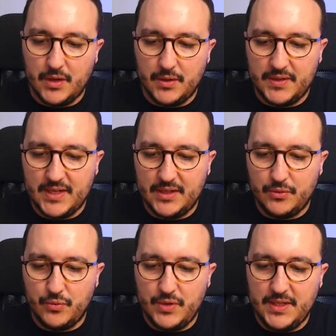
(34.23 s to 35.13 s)
Set
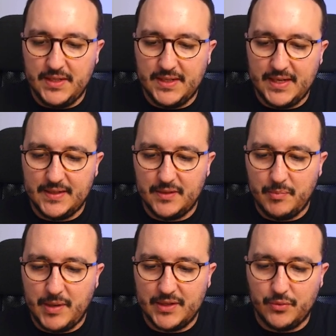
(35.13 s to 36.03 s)
reset
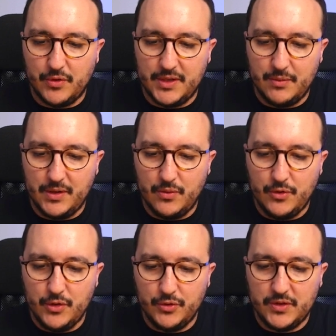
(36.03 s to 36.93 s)
password, there we go.
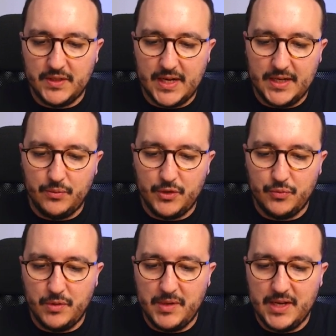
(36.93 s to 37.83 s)
User state, which
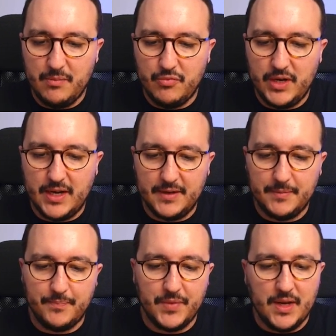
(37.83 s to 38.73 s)
will be a Boolean.
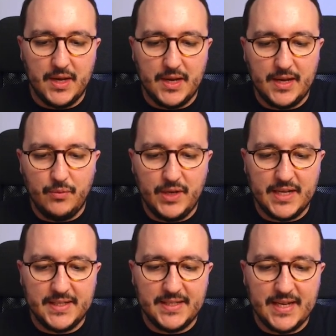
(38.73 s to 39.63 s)
And we
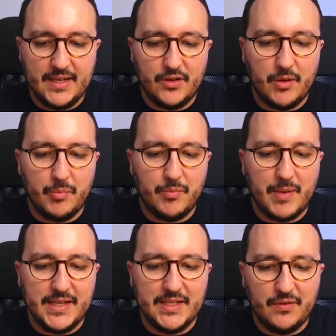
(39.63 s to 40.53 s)
can set it up
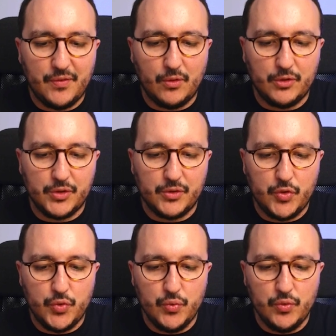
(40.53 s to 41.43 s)
by default
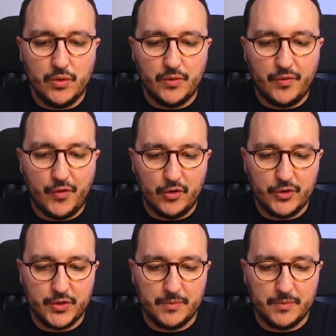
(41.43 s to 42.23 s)
to false.